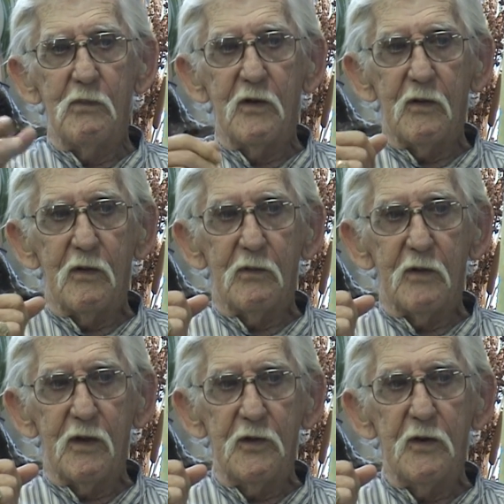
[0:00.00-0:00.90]

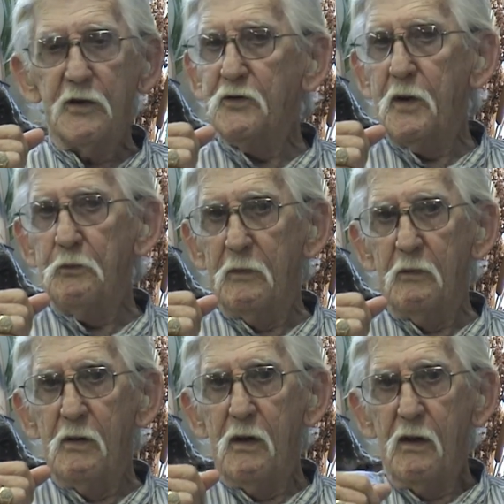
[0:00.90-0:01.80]
The industry,
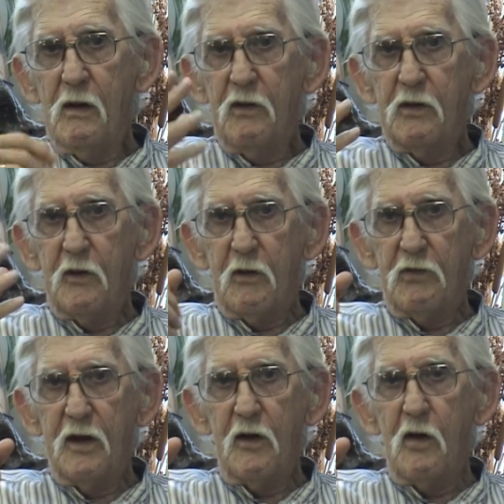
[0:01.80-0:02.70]

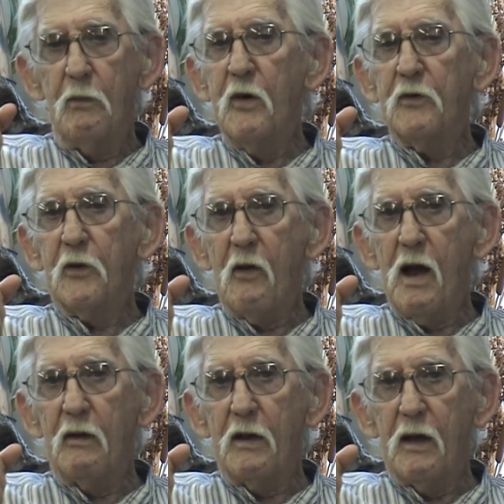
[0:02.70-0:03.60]
they had all burnt to
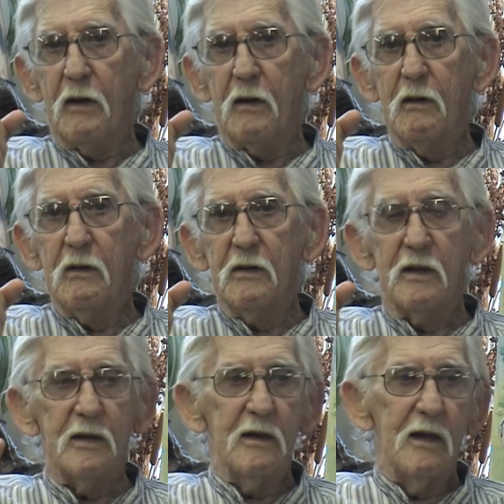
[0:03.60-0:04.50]
ground down
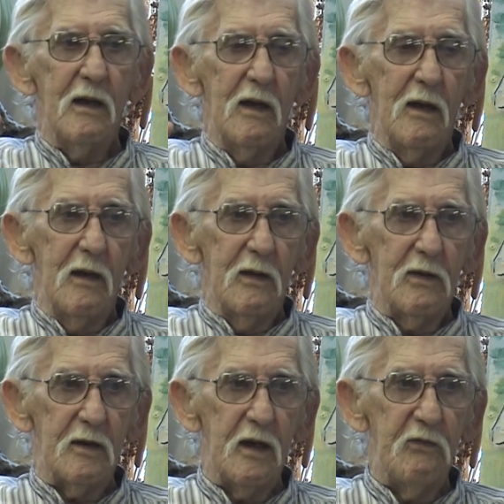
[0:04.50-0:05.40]
there.
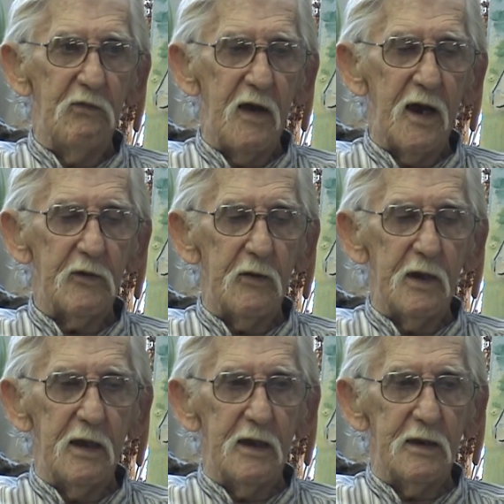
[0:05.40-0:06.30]
The glove
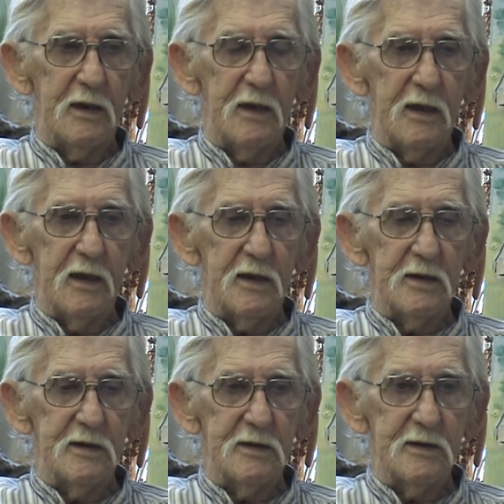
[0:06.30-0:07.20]
factory and the
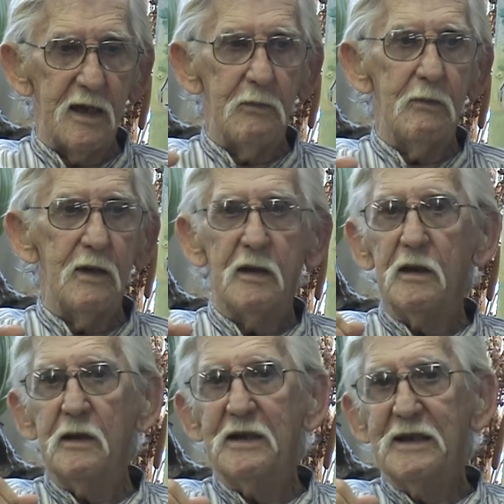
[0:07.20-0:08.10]
hemp
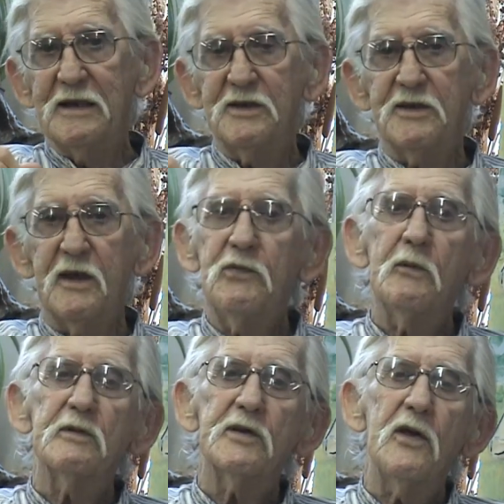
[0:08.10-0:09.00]
mill, the stuff
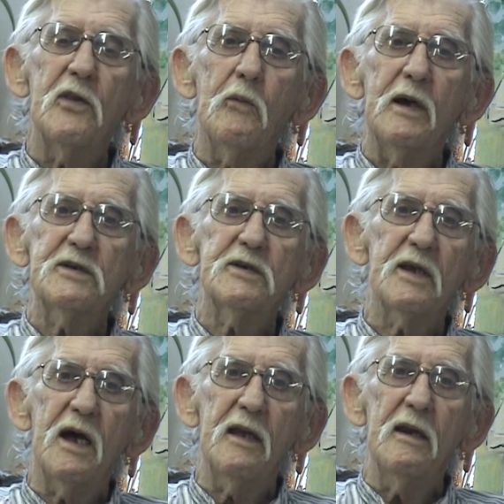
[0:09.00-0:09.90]
that was on the west
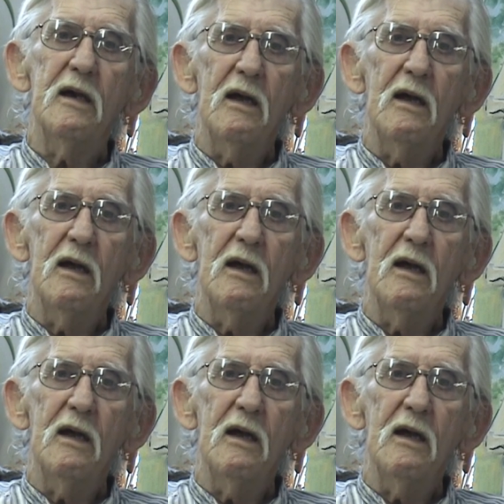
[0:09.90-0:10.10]
side.